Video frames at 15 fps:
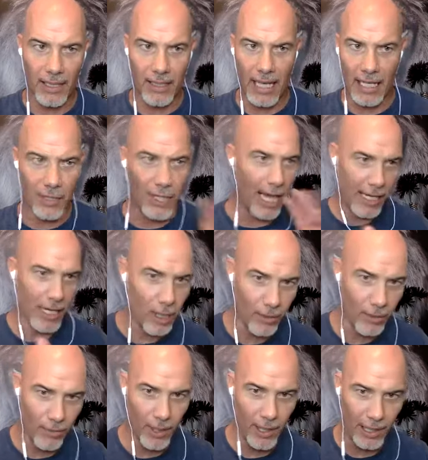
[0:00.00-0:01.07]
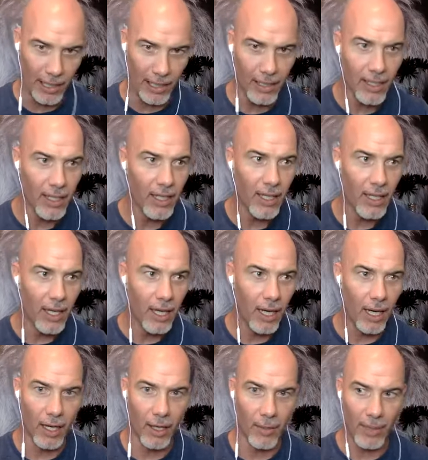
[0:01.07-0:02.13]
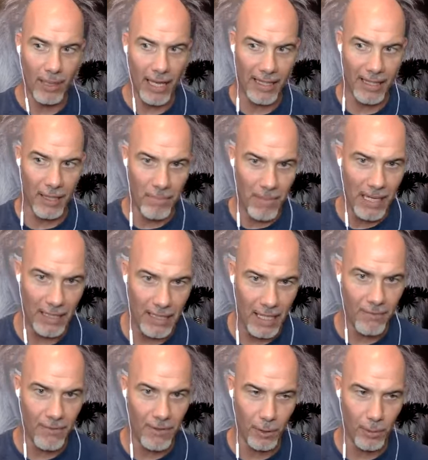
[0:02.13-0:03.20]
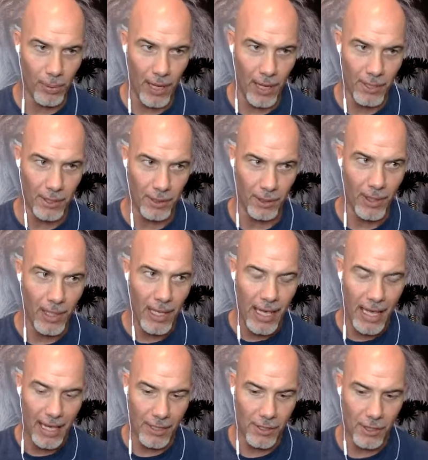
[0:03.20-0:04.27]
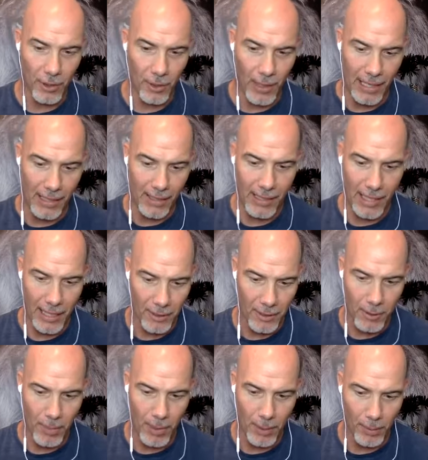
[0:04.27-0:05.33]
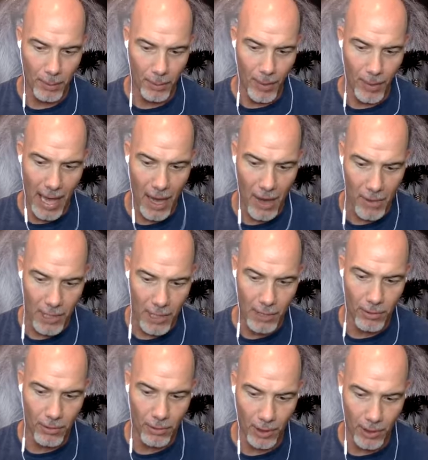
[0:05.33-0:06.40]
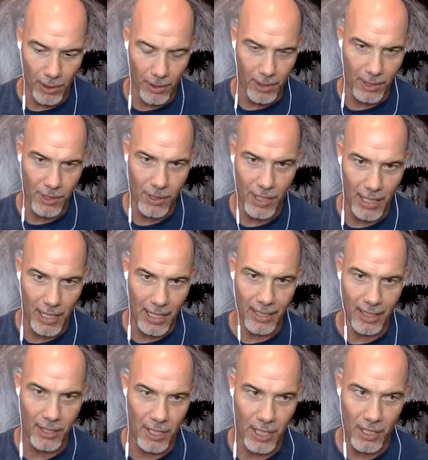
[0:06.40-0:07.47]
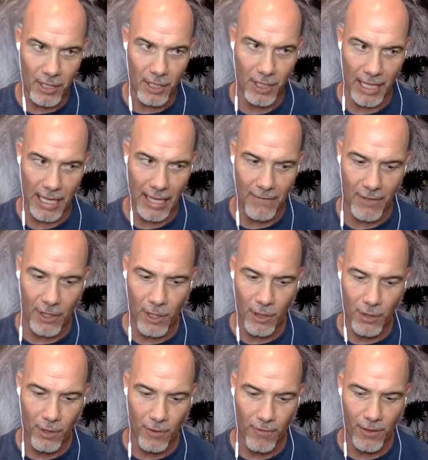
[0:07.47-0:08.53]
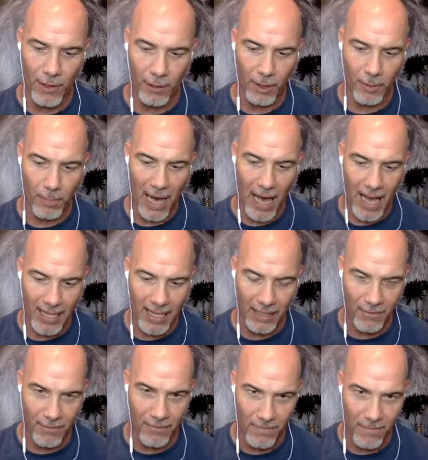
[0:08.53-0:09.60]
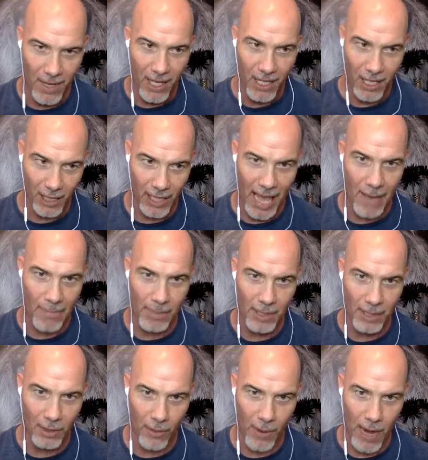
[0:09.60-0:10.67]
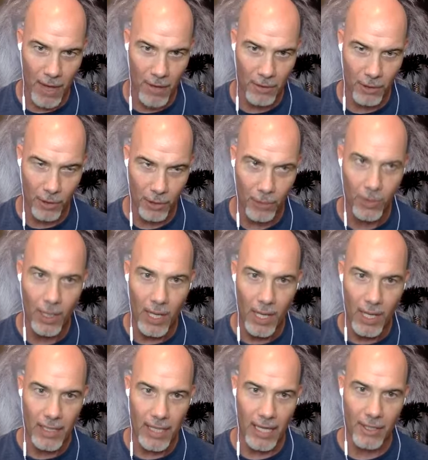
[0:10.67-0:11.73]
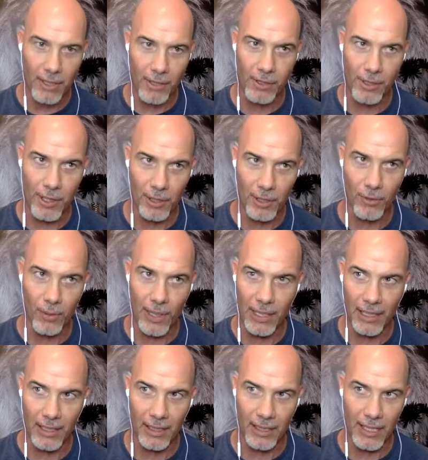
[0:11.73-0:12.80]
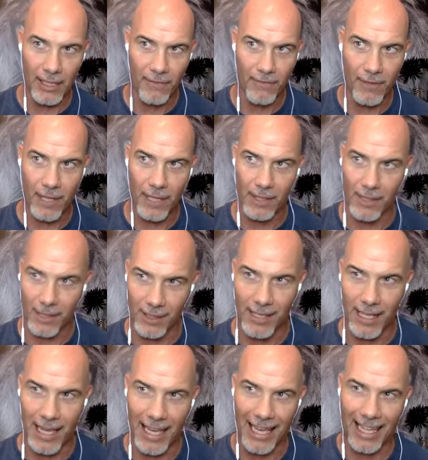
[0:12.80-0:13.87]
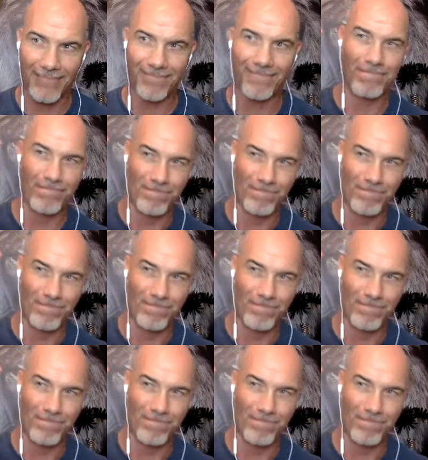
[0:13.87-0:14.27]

they take off running. Uh, but at the minute they feel pressure. And so as salespeople, how can you learn to sit in the tension, even though you feel the pocket collapsing around you, yet you're still reading the defense and saying,